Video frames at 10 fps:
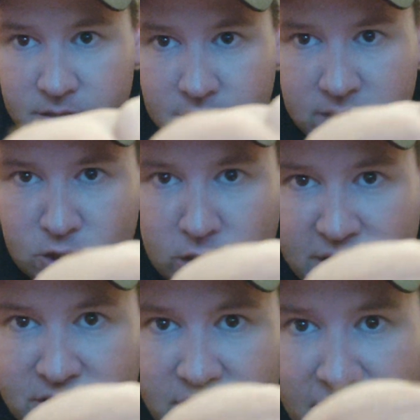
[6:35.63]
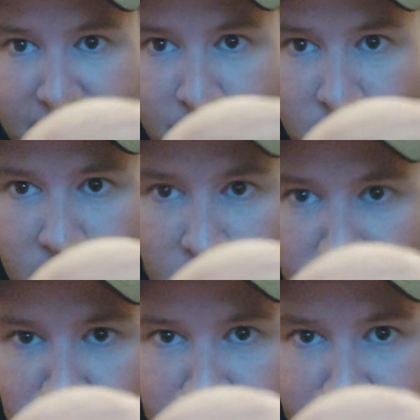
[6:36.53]
Didn't change the name
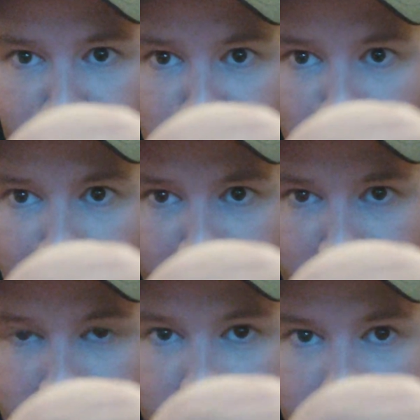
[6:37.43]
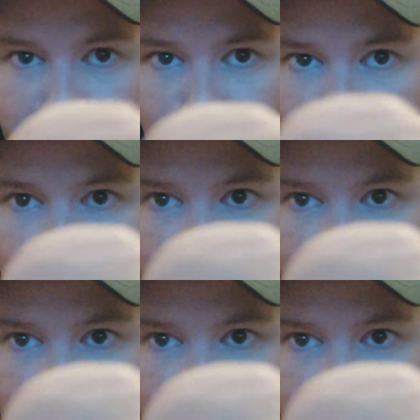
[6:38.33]
just because whatever, you know.